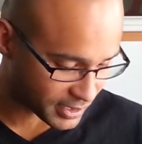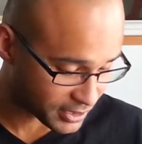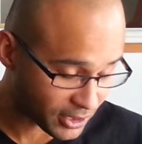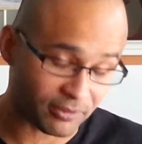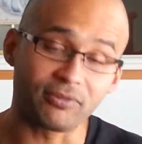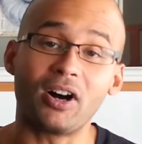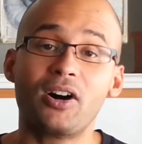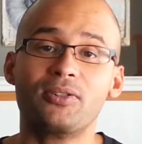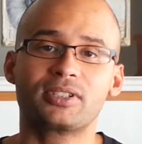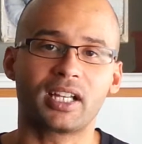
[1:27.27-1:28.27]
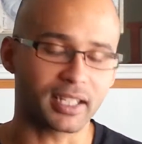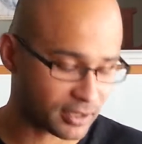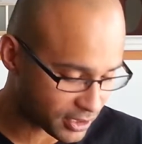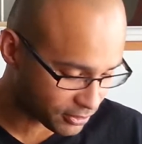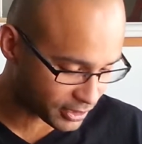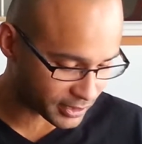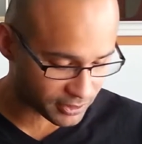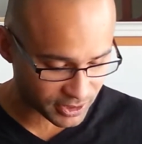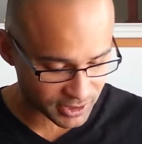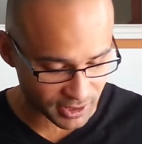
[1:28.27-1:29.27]
and their phones, like literally,
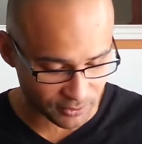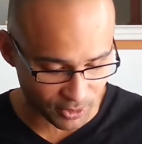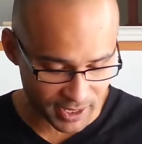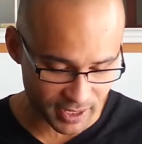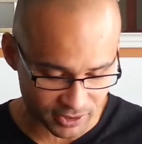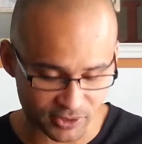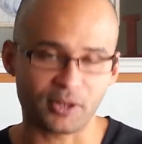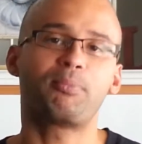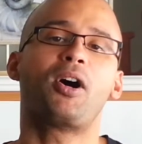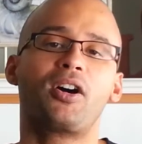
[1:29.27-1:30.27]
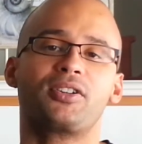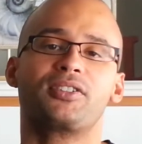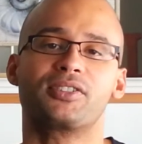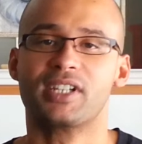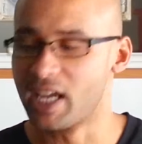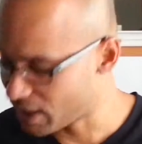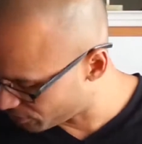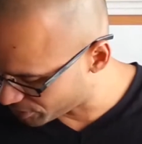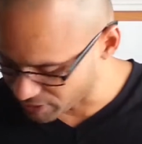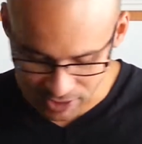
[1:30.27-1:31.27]
they're sitting right next to their partners.
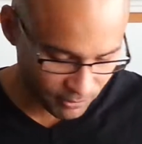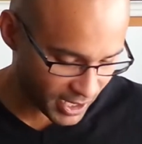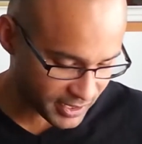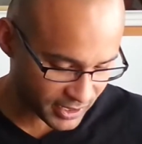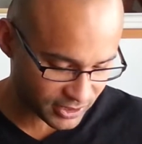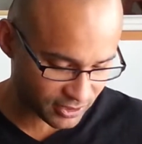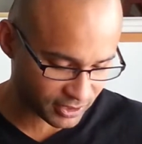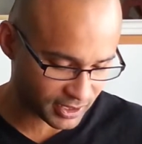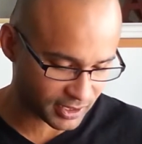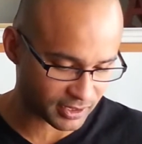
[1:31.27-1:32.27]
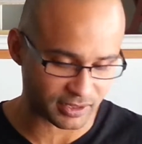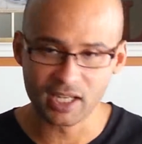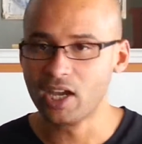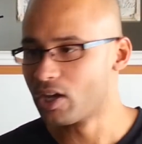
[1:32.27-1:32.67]
They're sitting right next to their kids.